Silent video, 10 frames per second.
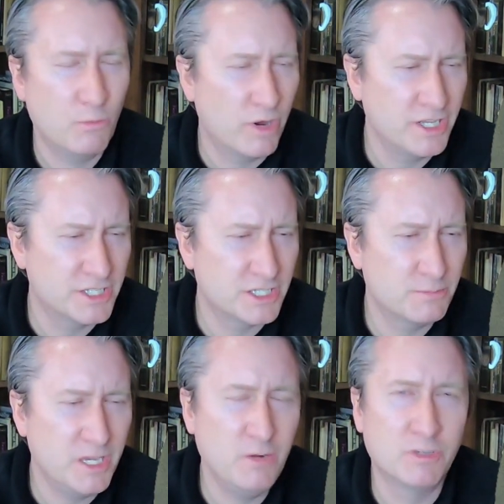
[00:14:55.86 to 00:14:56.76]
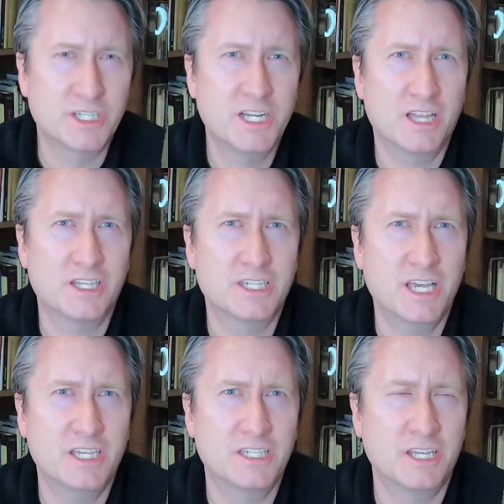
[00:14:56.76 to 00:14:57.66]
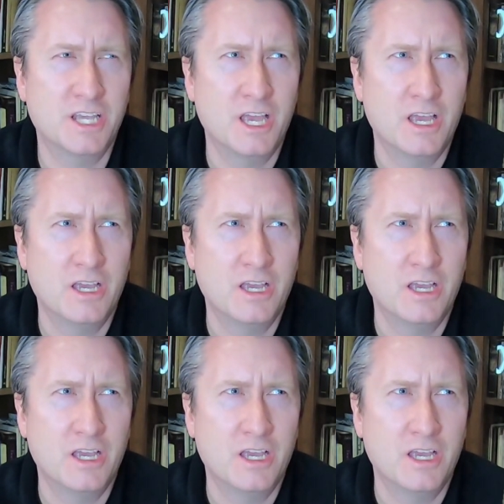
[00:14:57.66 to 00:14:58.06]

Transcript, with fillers: what does this mean when Stella says that